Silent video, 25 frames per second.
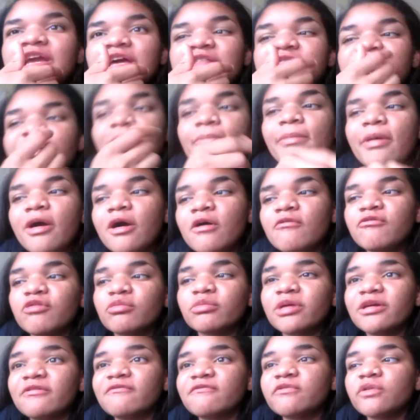a thumbnail for
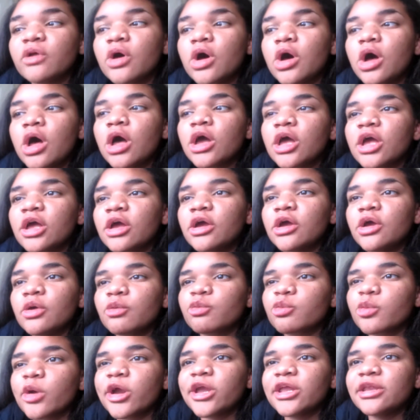my vlog
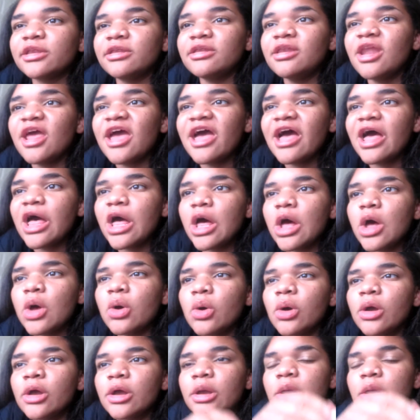right now,